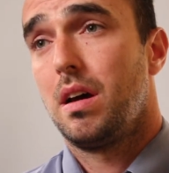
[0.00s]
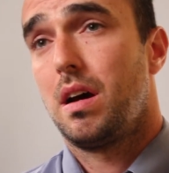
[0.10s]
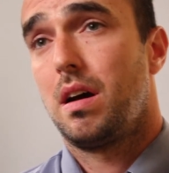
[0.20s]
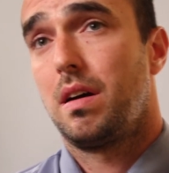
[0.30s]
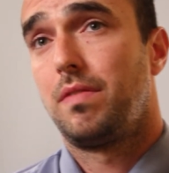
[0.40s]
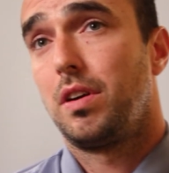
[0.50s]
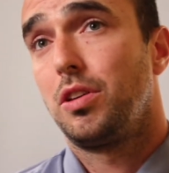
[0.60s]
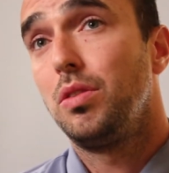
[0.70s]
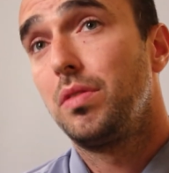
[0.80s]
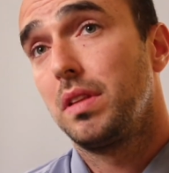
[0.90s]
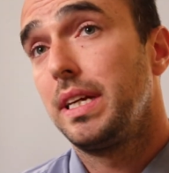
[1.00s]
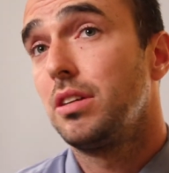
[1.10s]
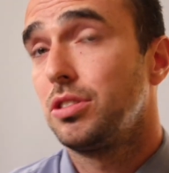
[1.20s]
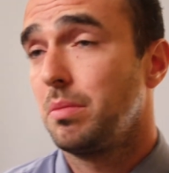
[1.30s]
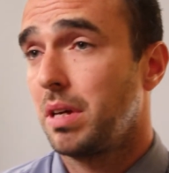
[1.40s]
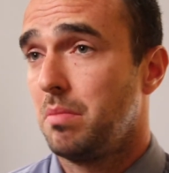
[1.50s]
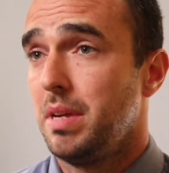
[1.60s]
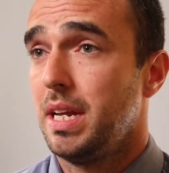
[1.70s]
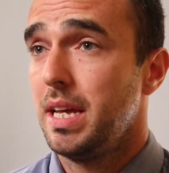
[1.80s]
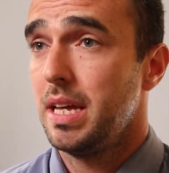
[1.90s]
of a youth leadership
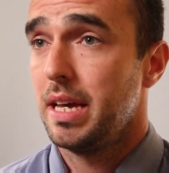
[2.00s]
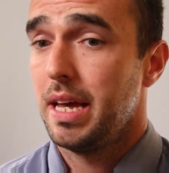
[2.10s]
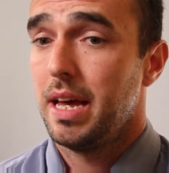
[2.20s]
committee